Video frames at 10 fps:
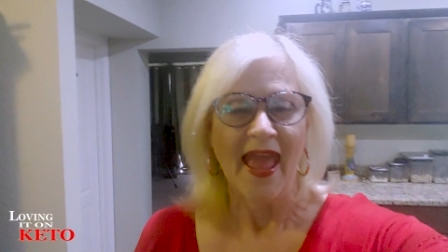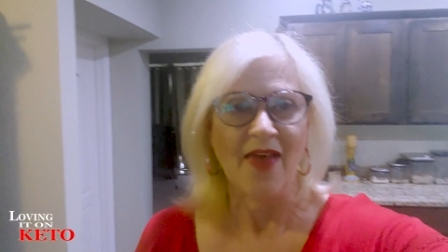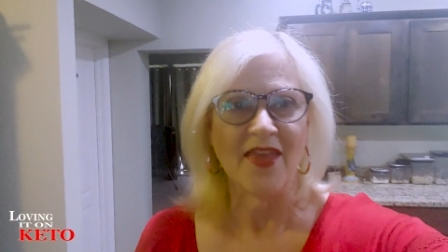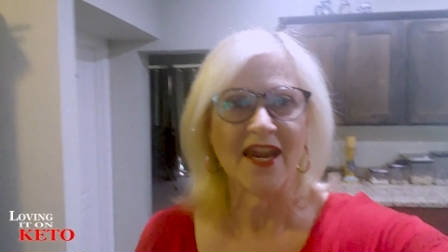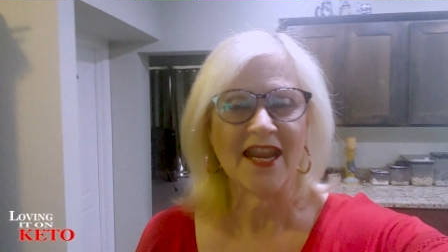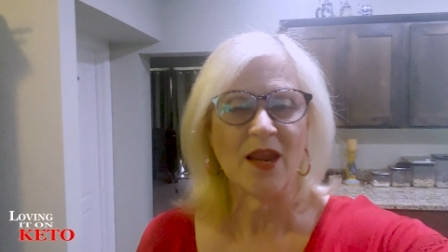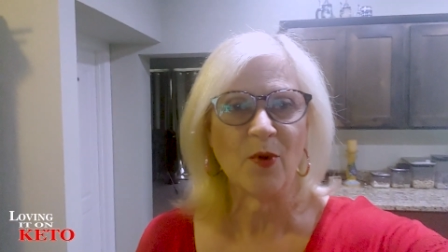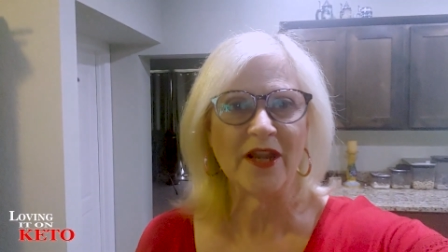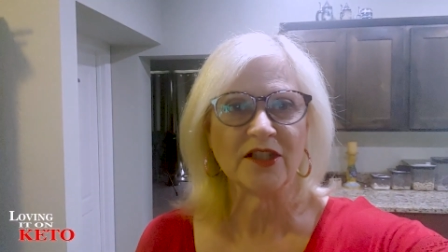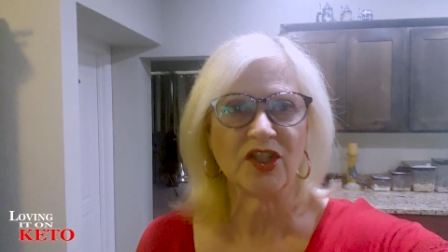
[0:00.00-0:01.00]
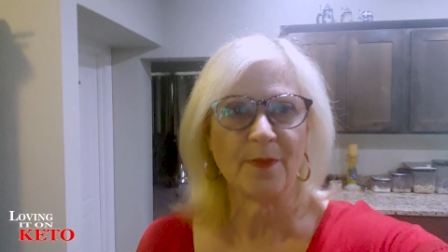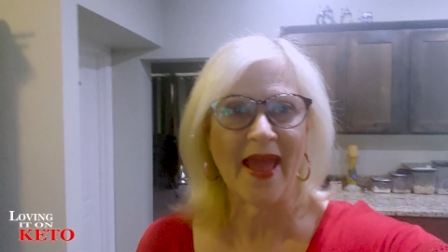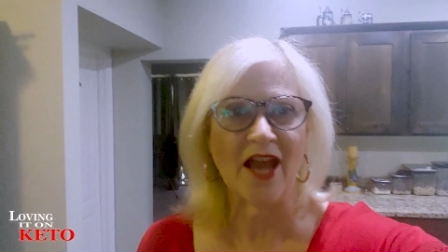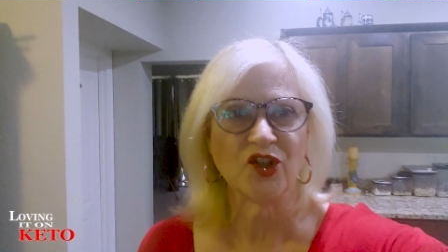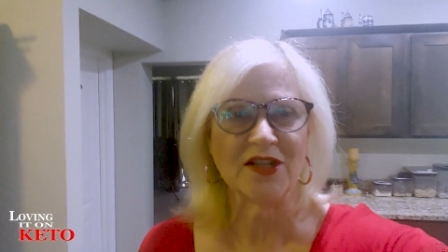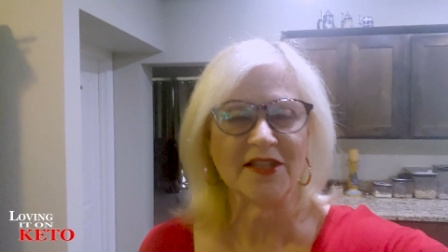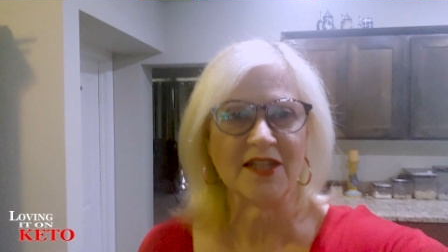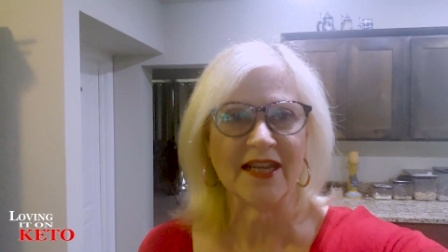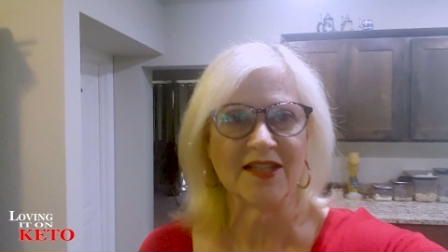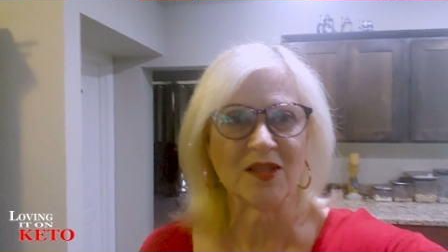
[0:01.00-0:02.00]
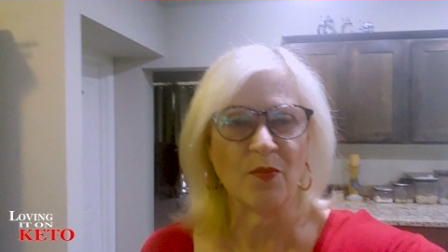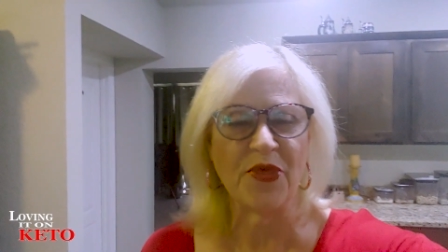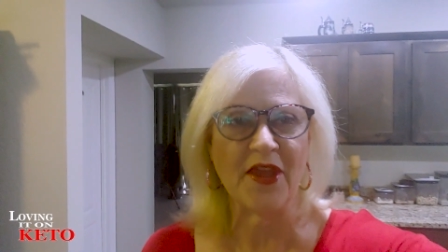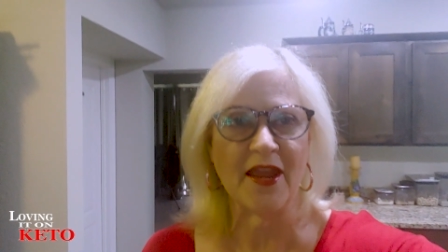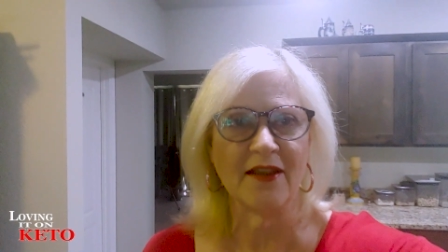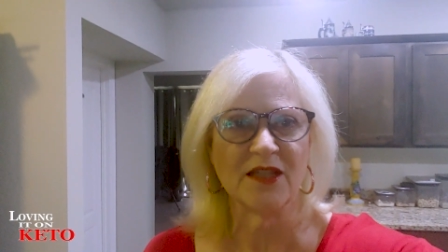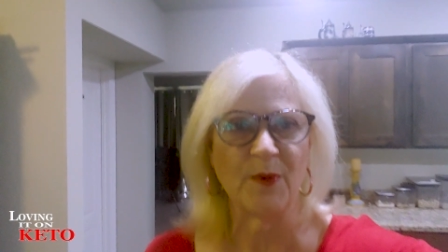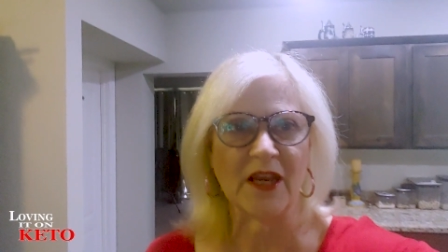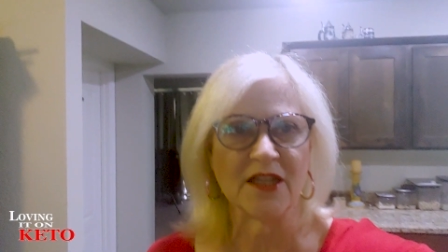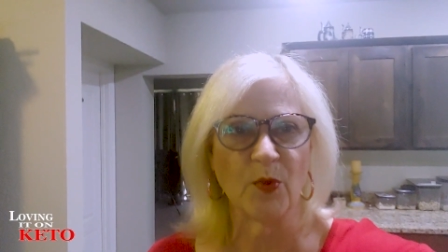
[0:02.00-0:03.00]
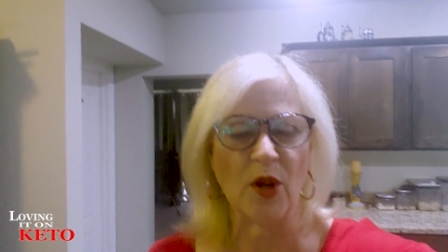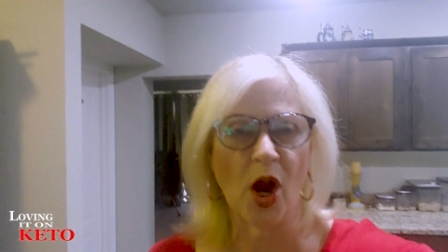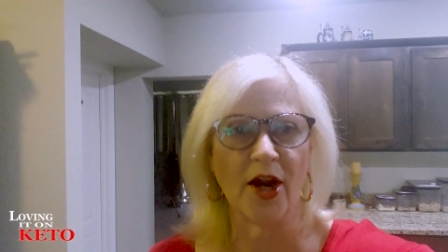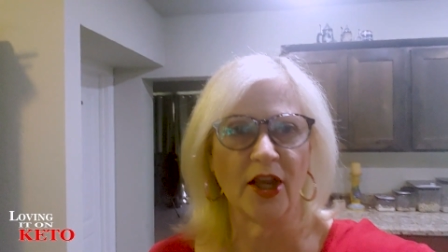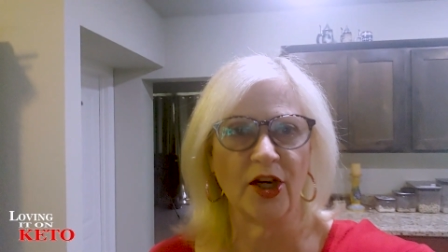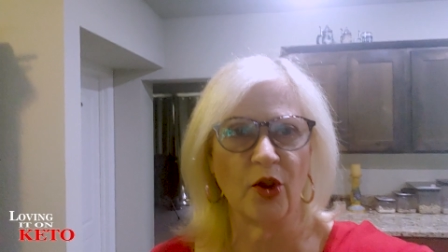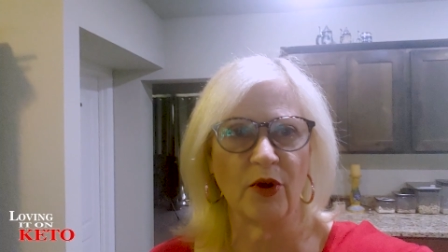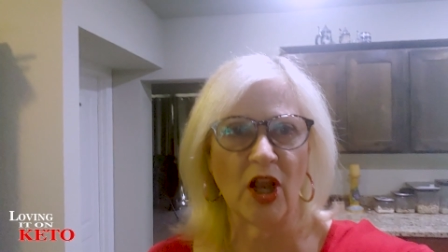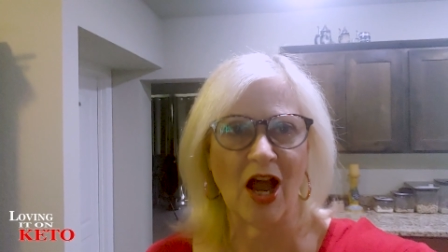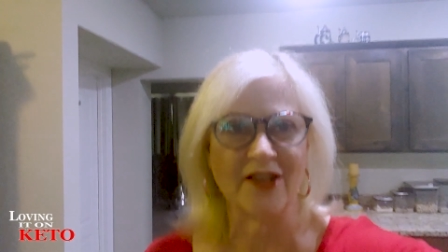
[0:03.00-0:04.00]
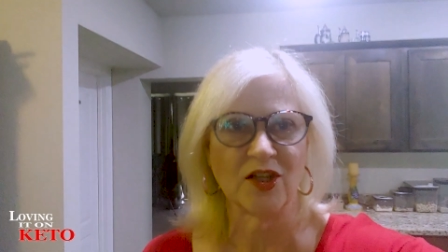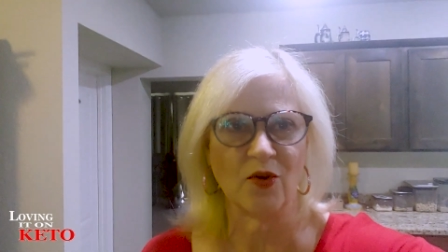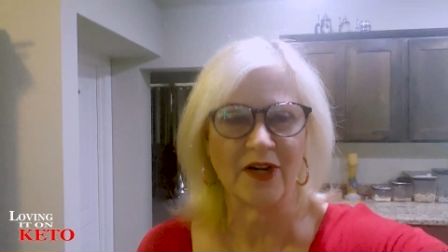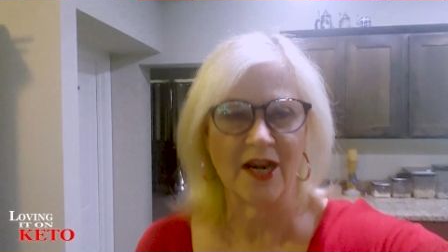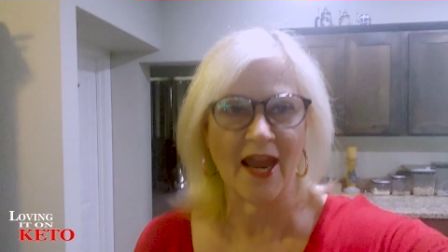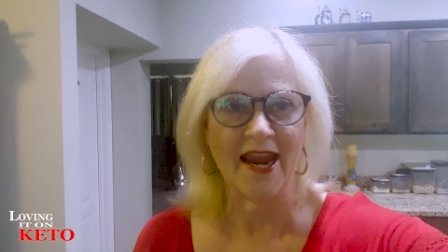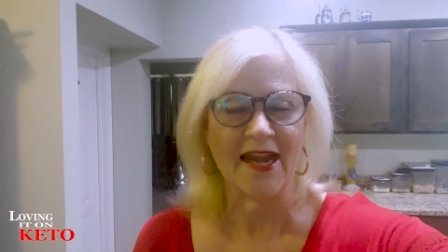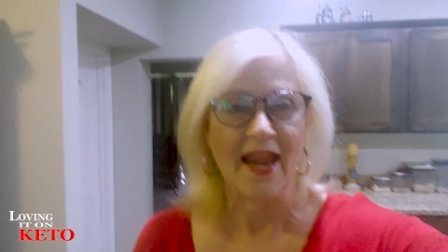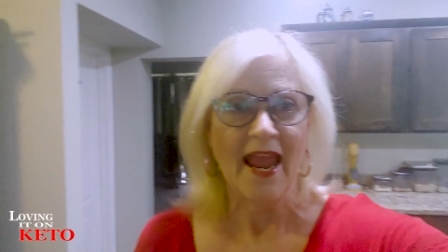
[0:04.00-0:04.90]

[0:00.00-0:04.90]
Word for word: And then he went to Bashas' to get some things because we aren't going to go to Costco tonight.